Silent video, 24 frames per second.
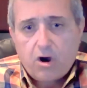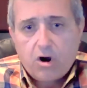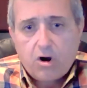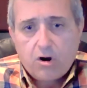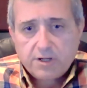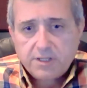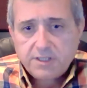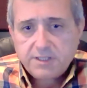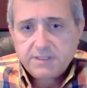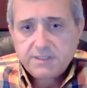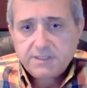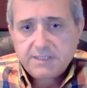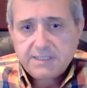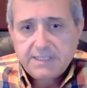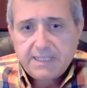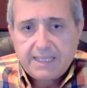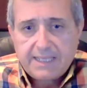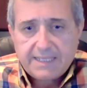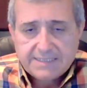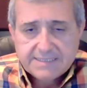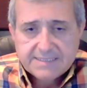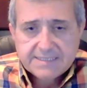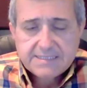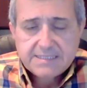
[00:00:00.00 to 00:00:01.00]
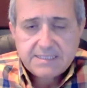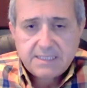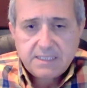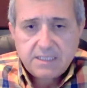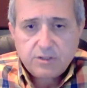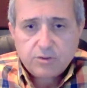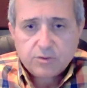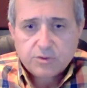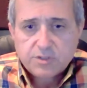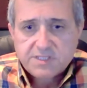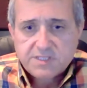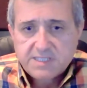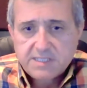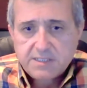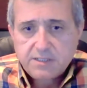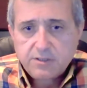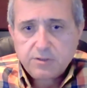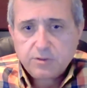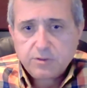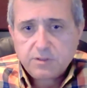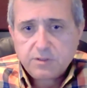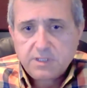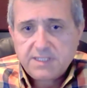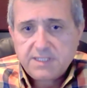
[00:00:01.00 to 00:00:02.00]
Auryon-SCE, or
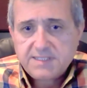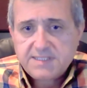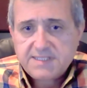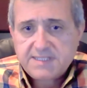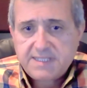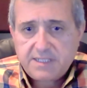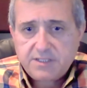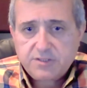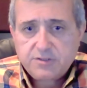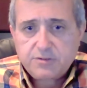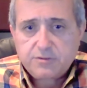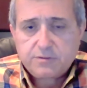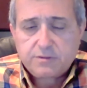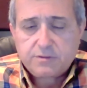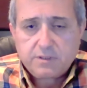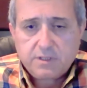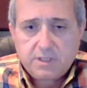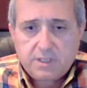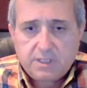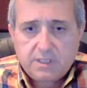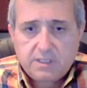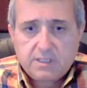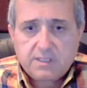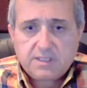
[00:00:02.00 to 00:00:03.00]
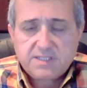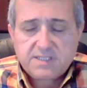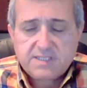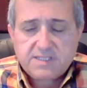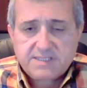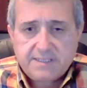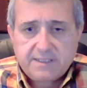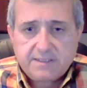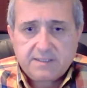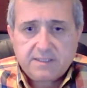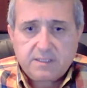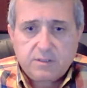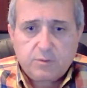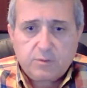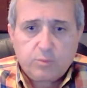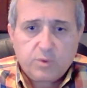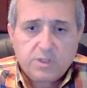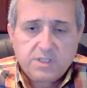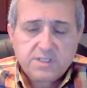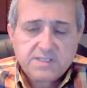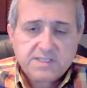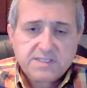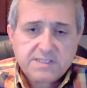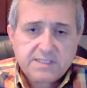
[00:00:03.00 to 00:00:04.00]
single center study,
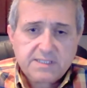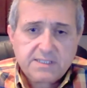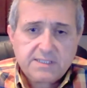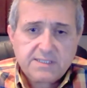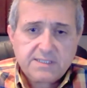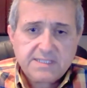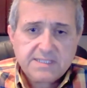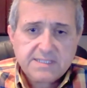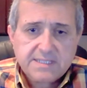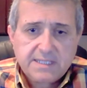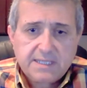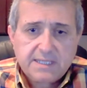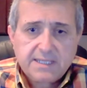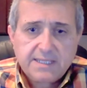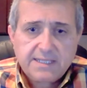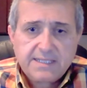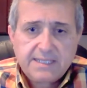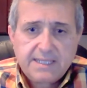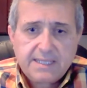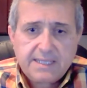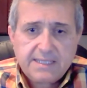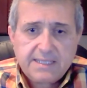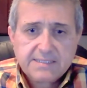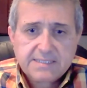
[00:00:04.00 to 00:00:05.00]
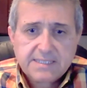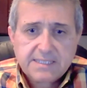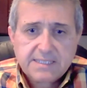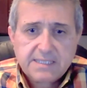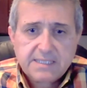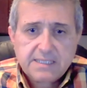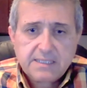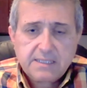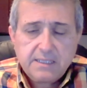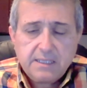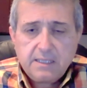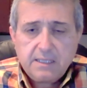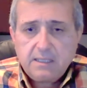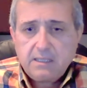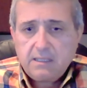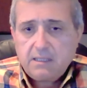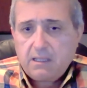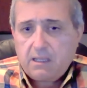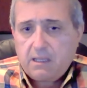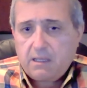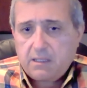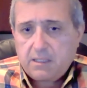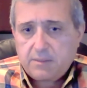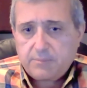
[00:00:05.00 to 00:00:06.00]
was designed as a
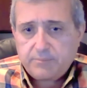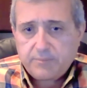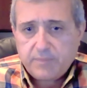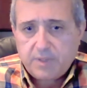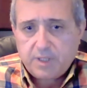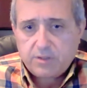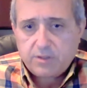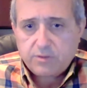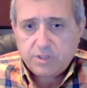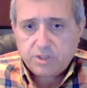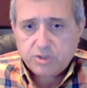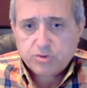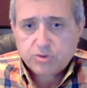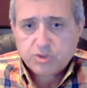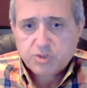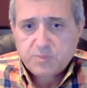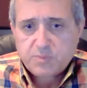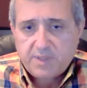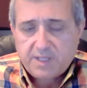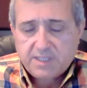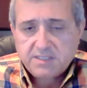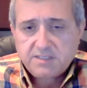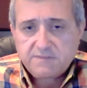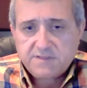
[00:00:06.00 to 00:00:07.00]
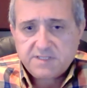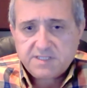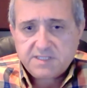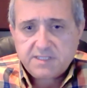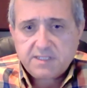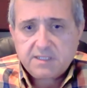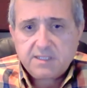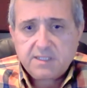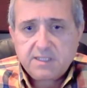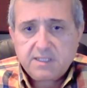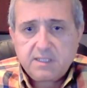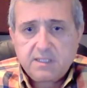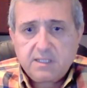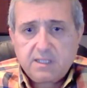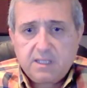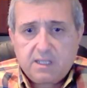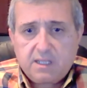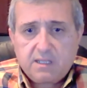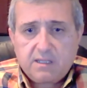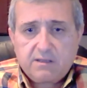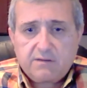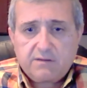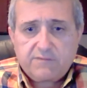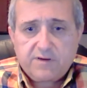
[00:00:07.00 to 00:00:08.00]
retrospective study
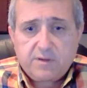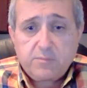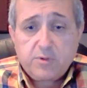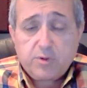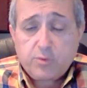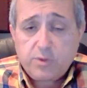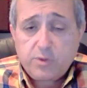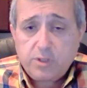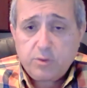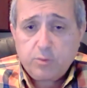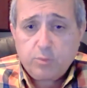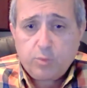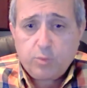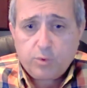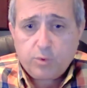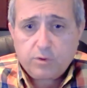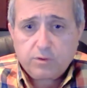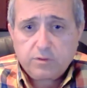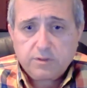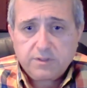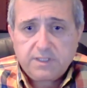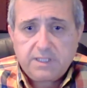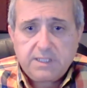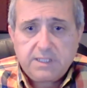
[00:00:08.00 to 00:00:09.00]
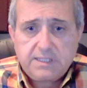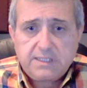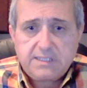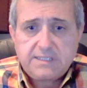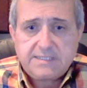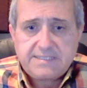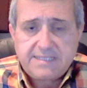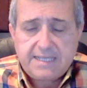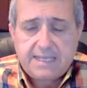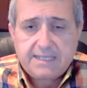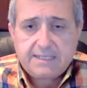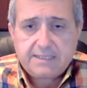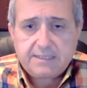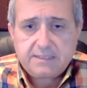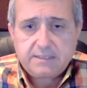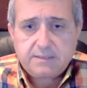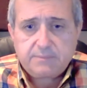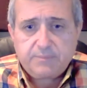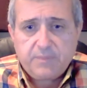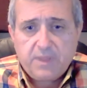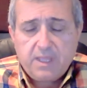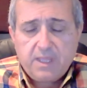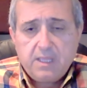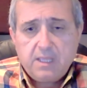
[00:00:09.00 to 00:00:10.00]
from a real-world
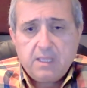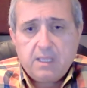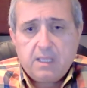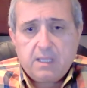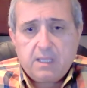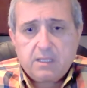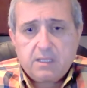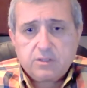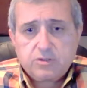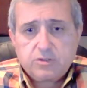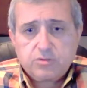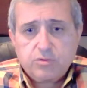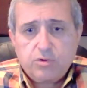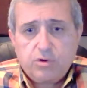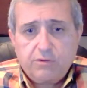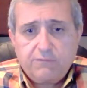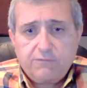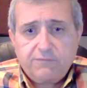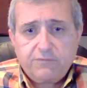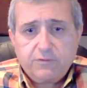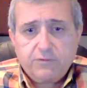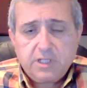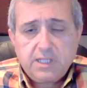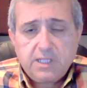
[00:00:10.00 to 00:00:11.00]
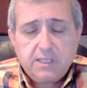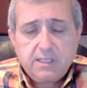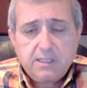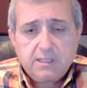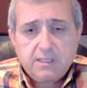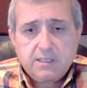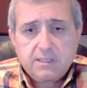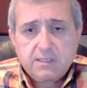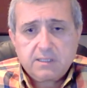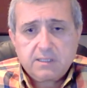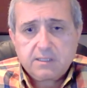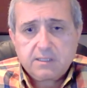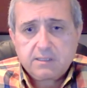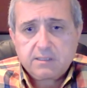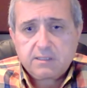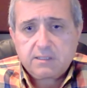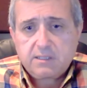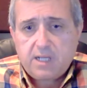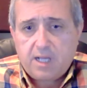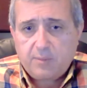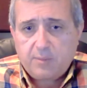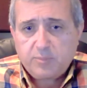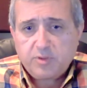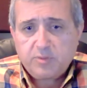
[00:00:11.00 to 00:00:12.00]
data to hopefully
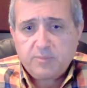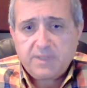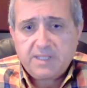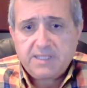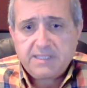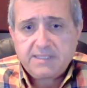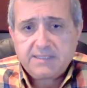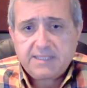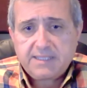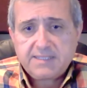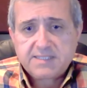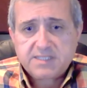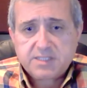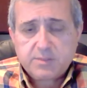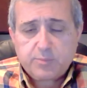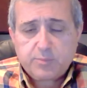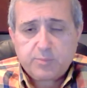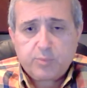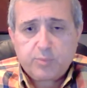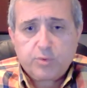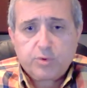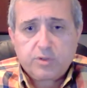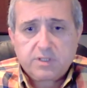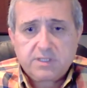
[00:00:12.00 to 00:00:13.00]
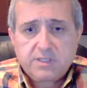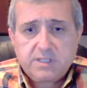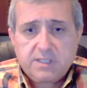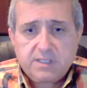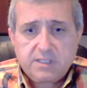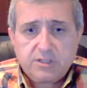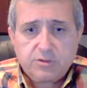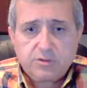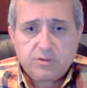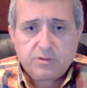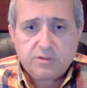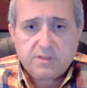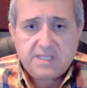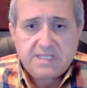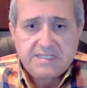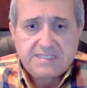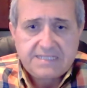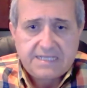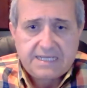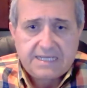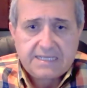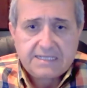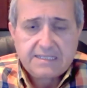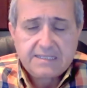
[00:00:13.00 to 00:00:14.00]
complement and support, the
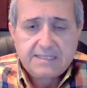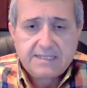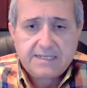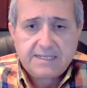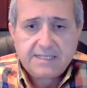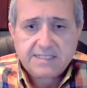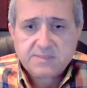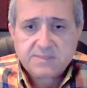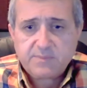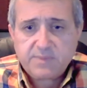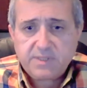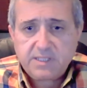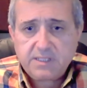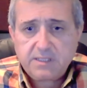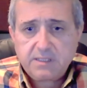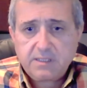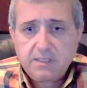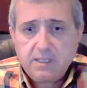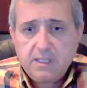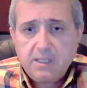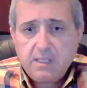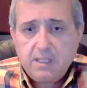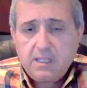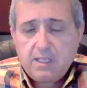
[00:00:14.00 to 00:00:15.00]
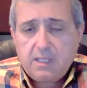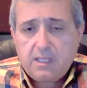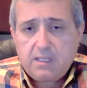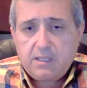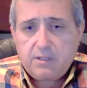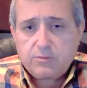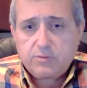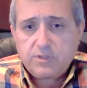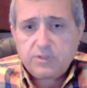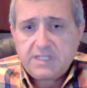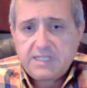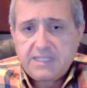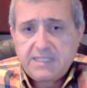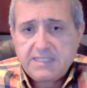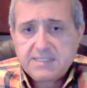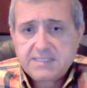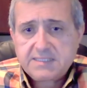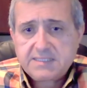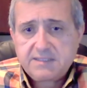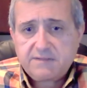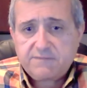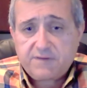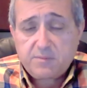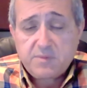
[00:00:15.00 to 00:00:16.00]
data that has been
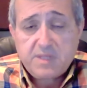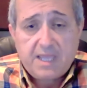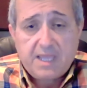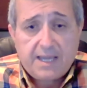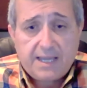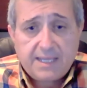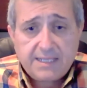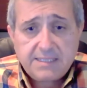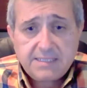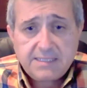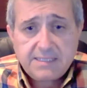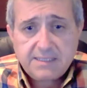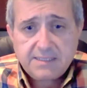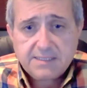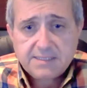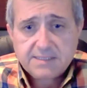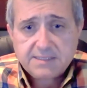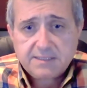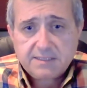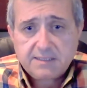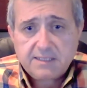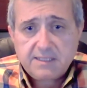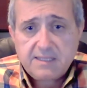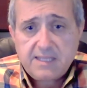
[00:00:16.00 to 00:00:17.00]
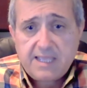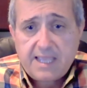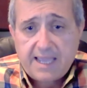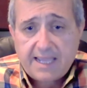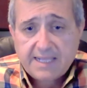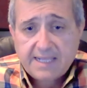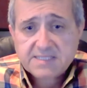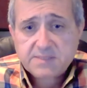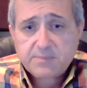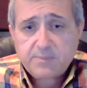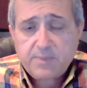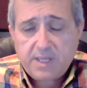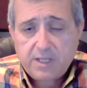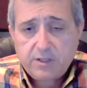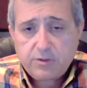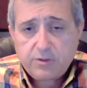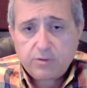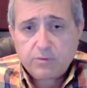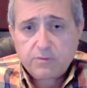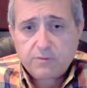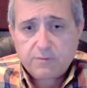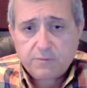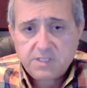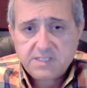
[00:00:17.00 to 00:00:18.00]
released from the IDE study, the
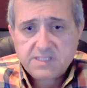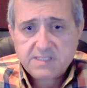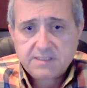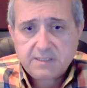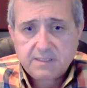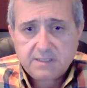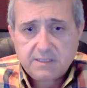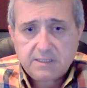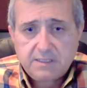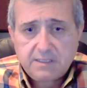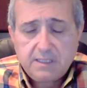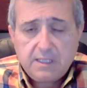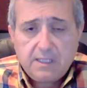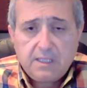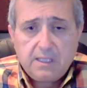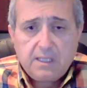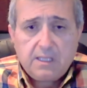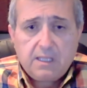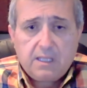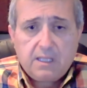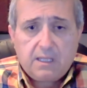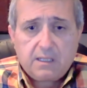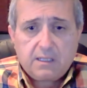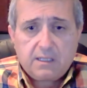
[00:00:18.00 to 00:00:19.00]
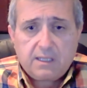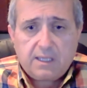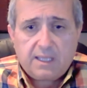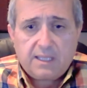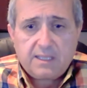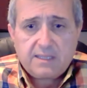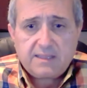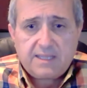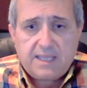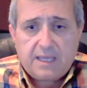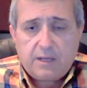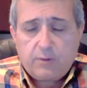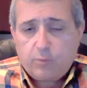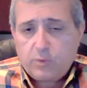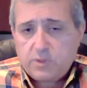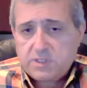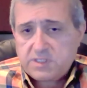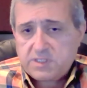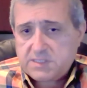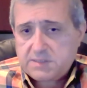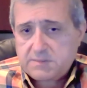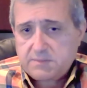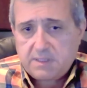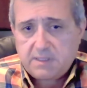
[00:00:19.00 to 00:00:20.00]
XPAD-03 study, and that
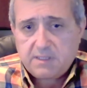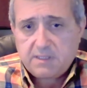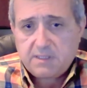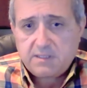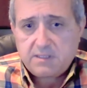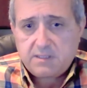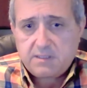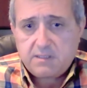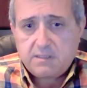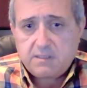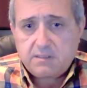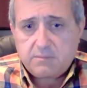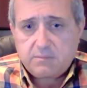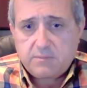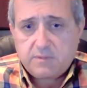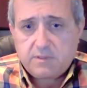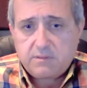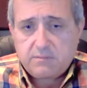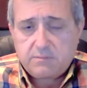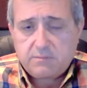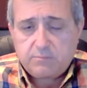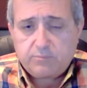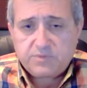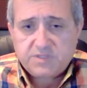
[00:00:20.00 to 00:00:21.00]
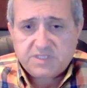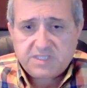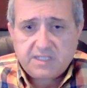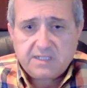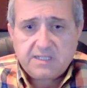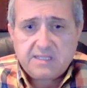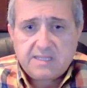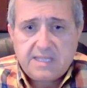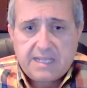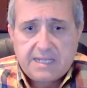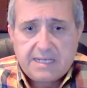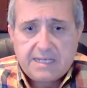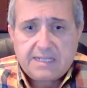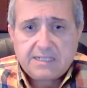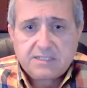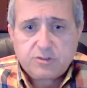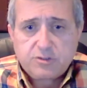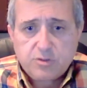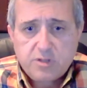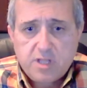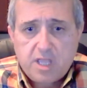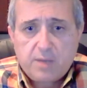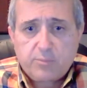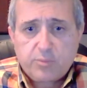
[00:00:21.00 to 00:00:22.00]
was the study that led
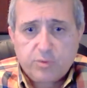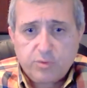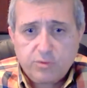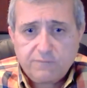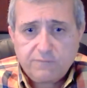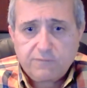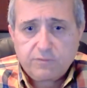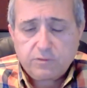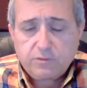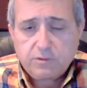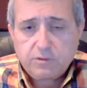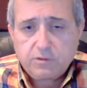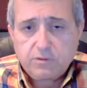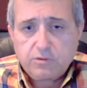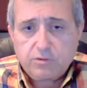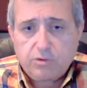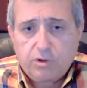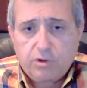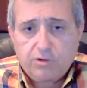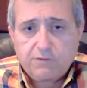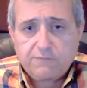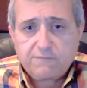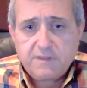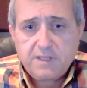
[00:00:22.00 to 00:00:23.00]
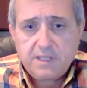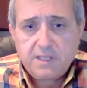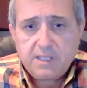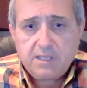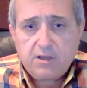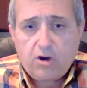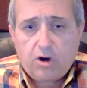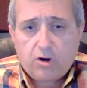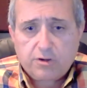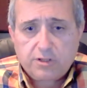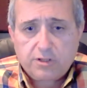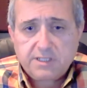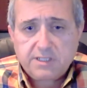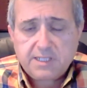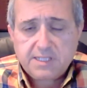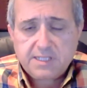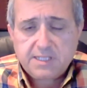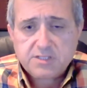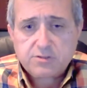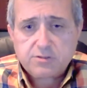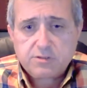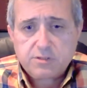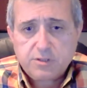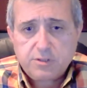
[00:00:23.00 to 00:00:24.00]
to the approval, of the Auryon
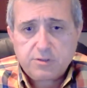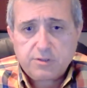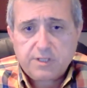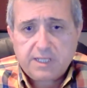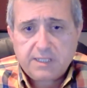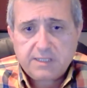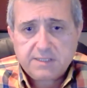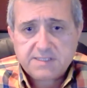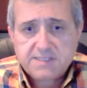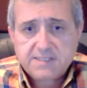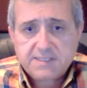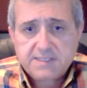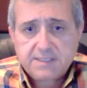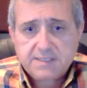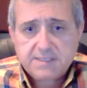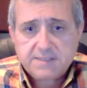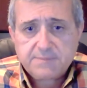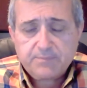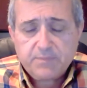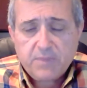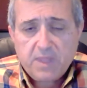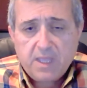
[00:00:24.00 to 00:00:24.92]
laser in the United States.